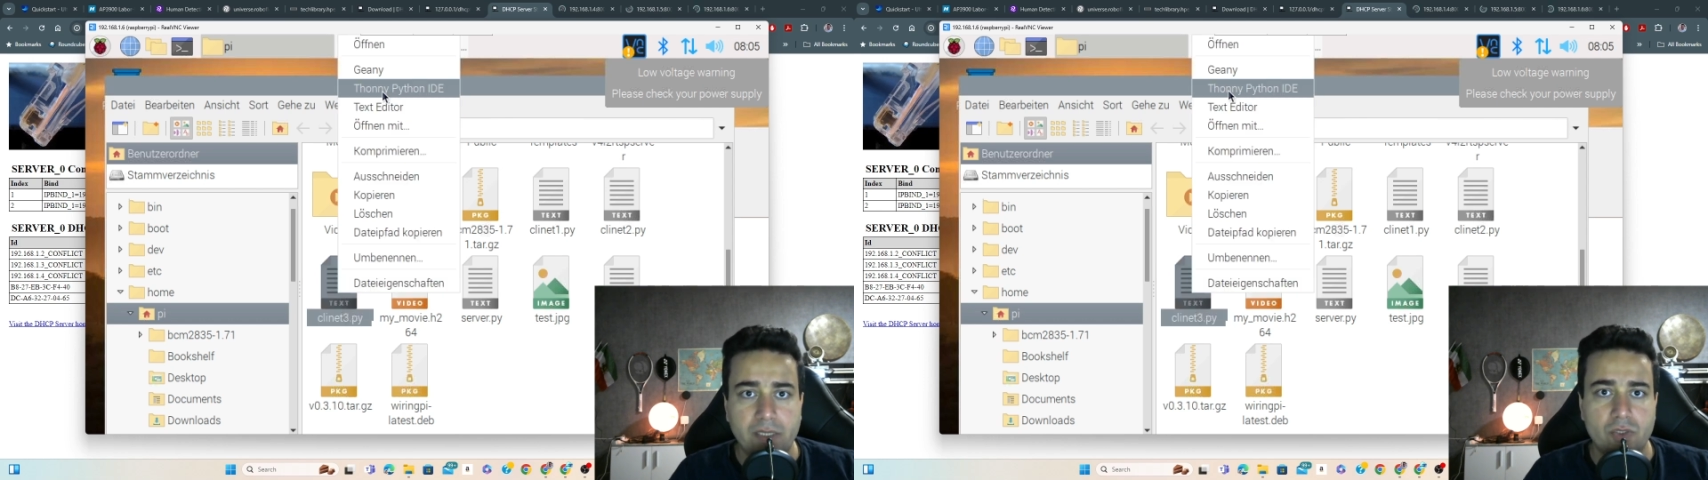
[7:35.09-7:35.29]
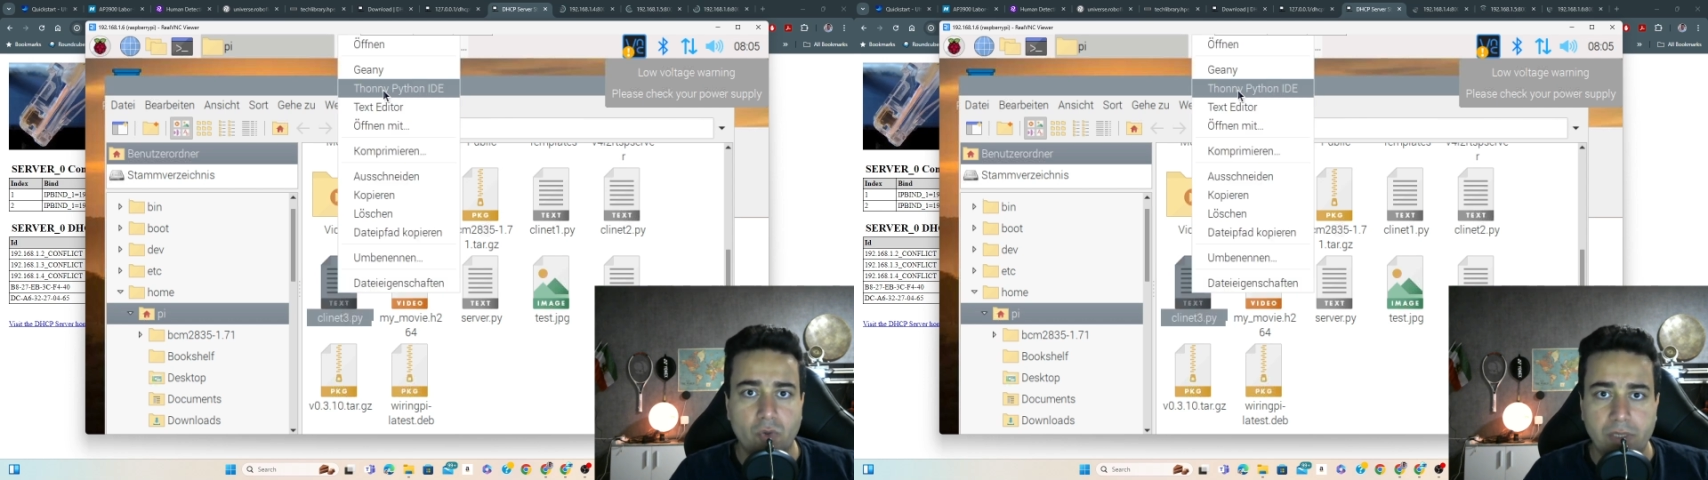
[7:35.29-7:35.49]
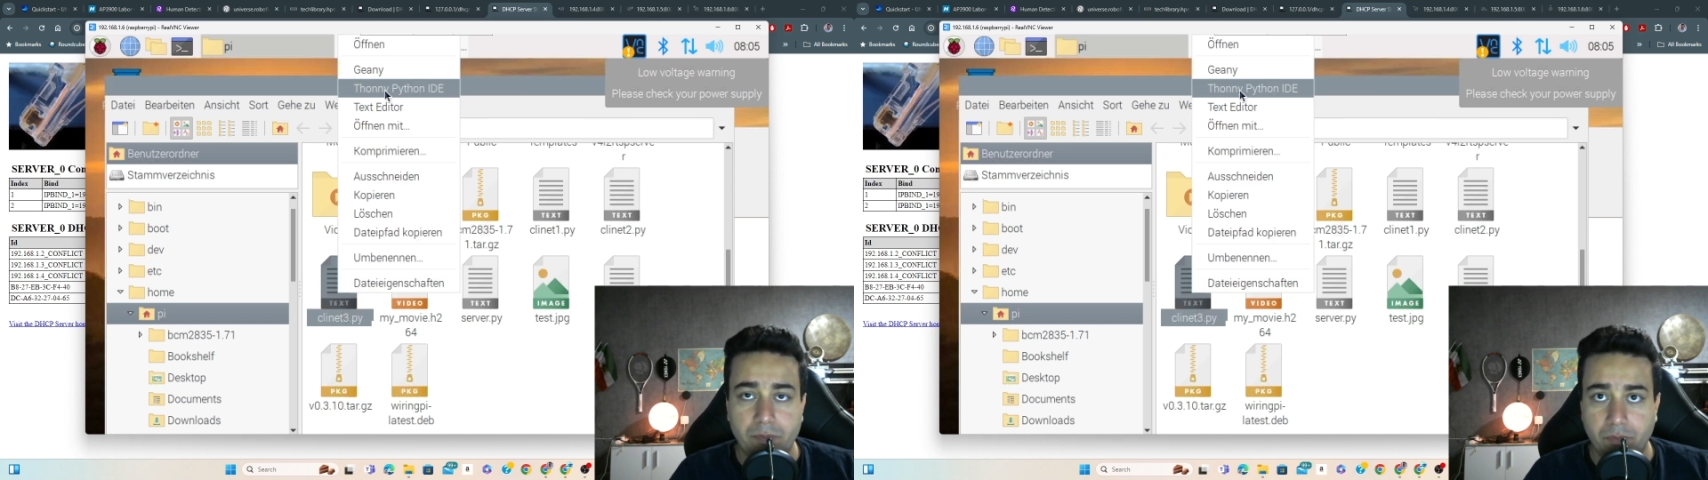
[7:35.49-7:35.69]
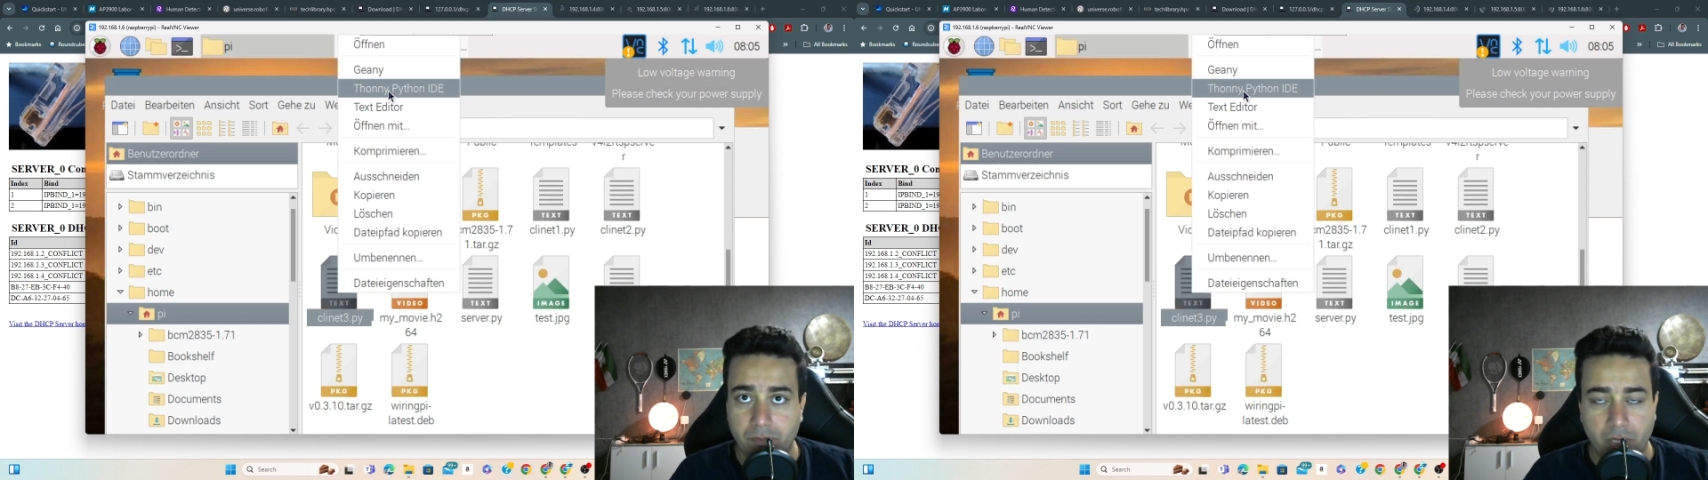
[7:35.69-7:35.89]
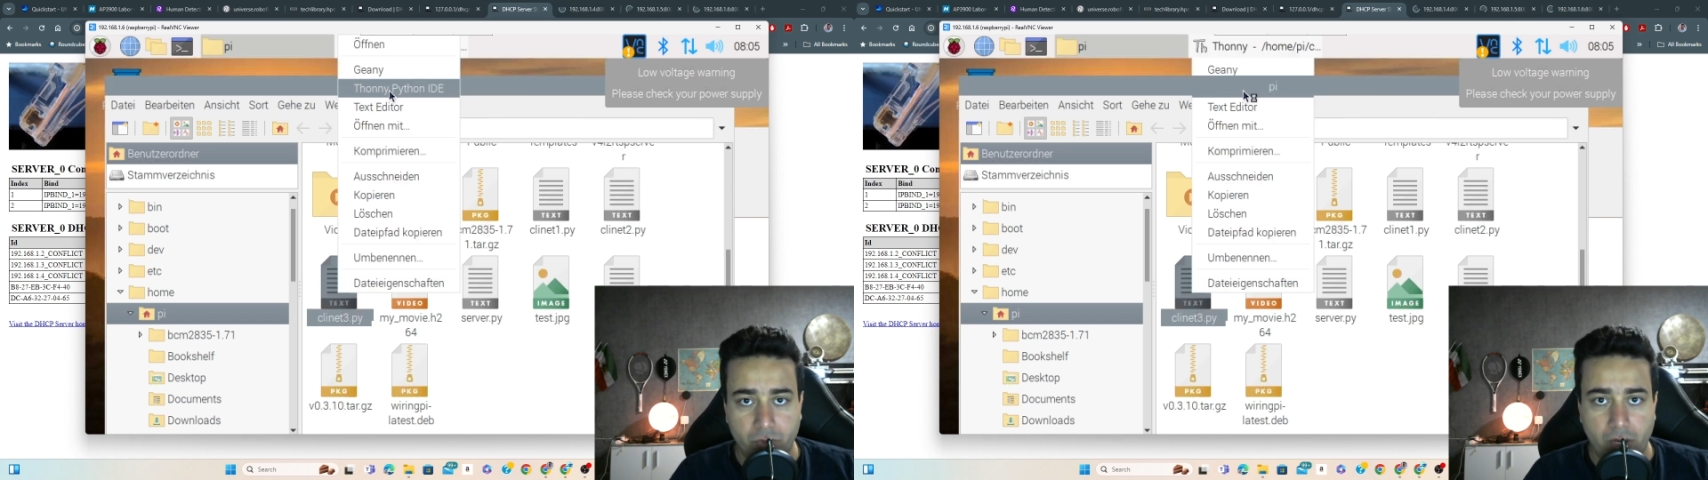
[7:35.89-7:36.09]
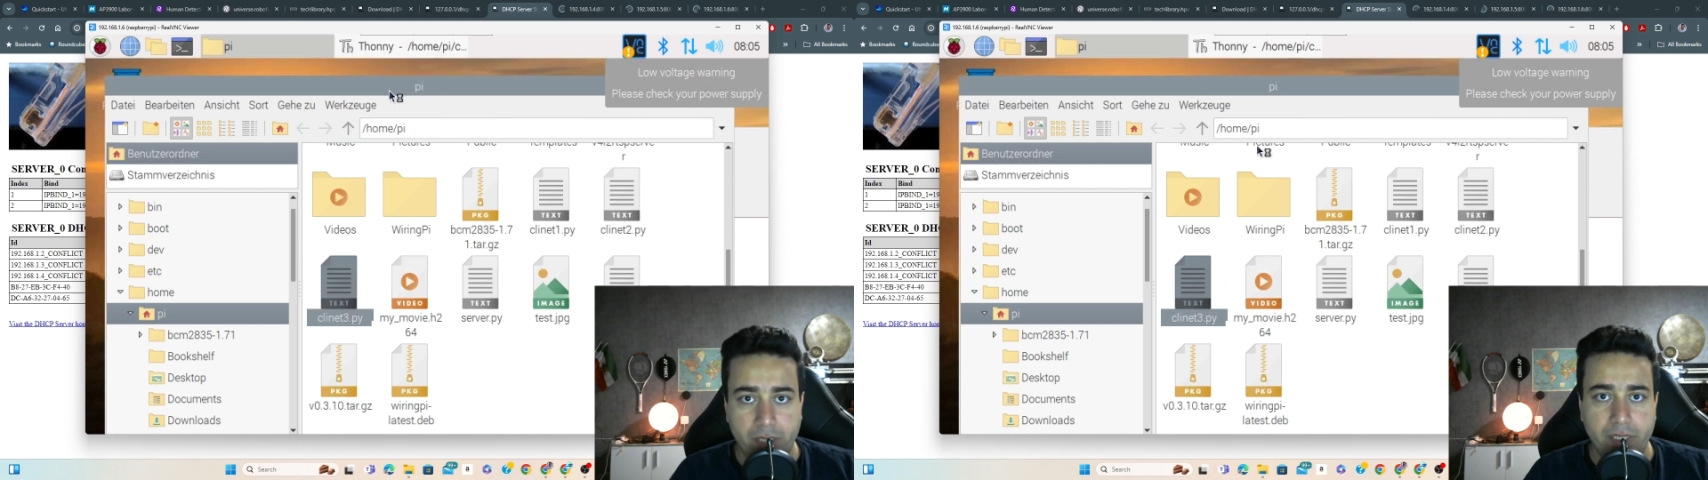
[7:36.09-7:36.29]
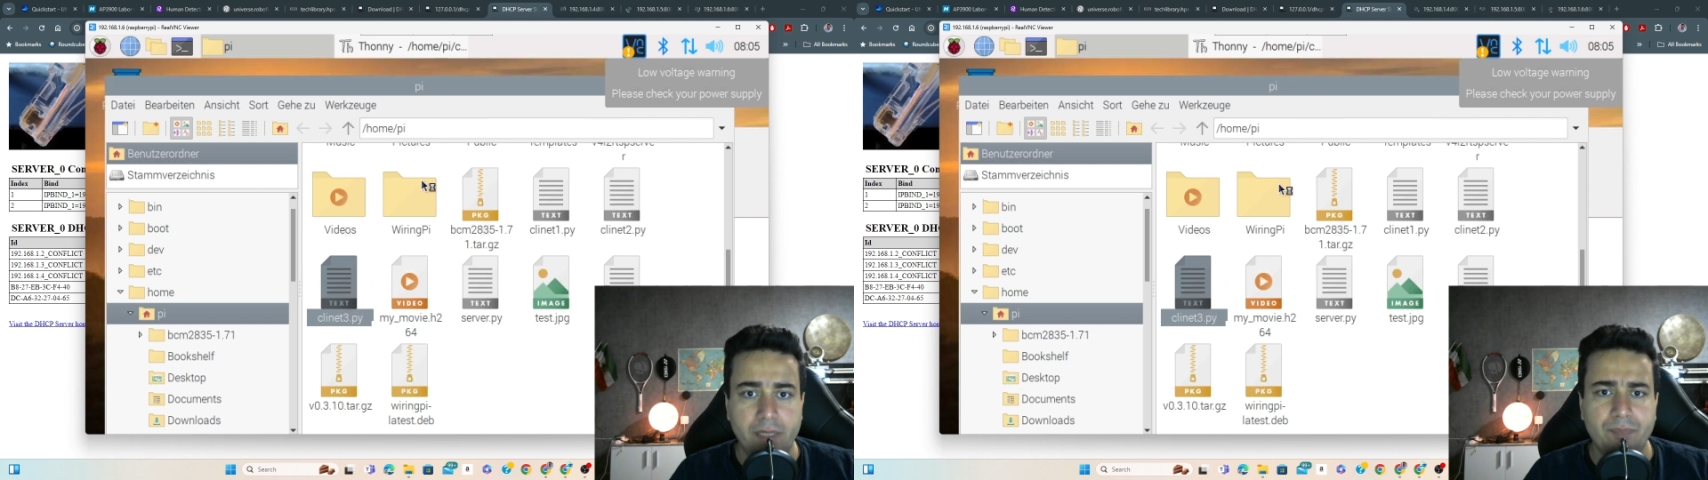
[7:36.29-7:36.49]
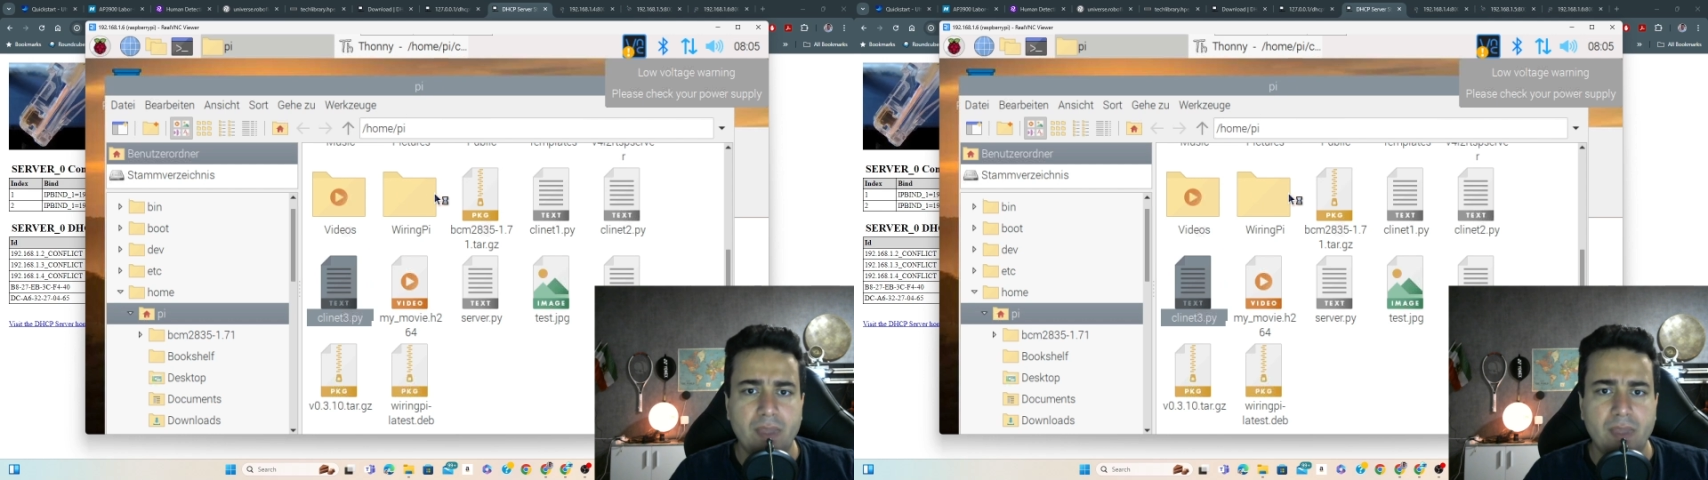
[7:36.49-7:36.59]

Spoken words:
Sony Python IDE.